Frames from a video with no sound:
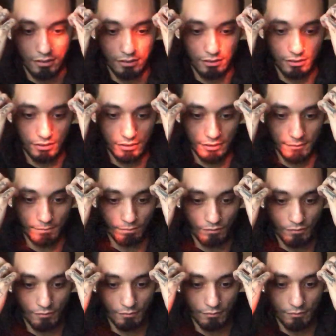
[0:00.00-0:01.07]
uh
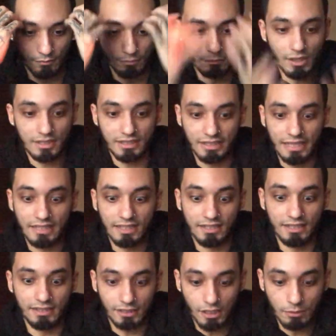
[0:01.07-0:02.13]
money and then
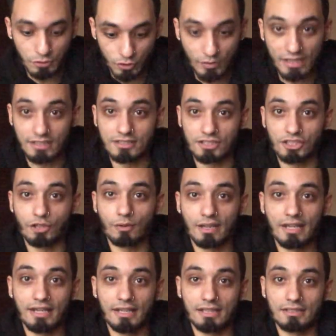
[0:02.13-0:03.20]
it comes right into your
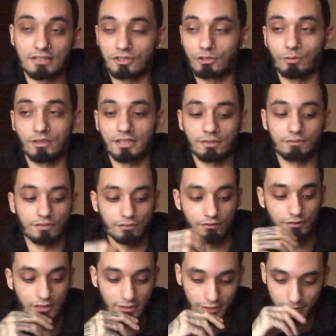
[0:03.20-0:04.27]
hands or whatever the
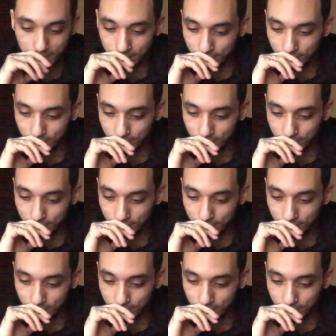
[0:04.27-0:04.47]
fuck.